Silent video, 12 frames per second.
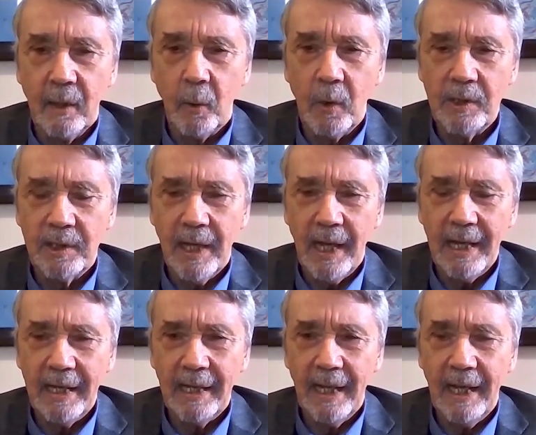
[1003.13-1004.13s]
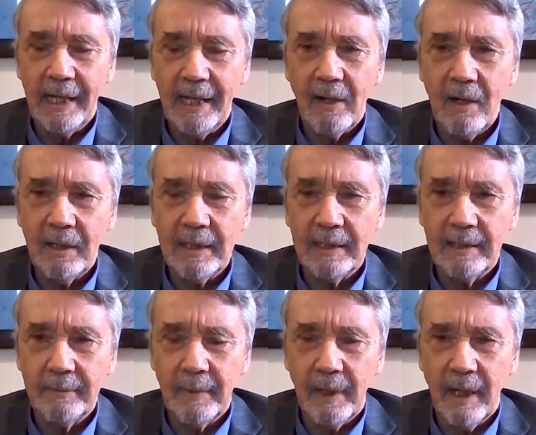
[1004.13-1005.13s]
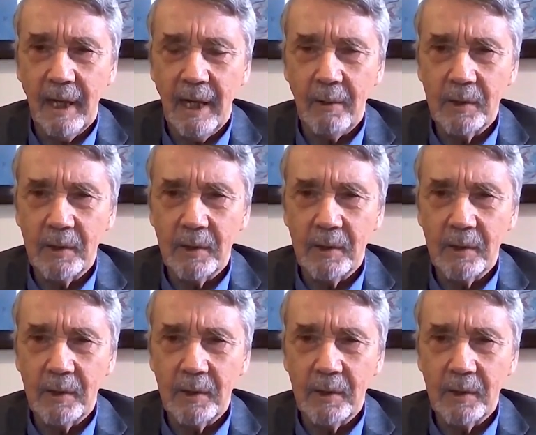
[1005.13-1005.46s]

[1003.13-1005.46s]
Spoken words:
which I called it, I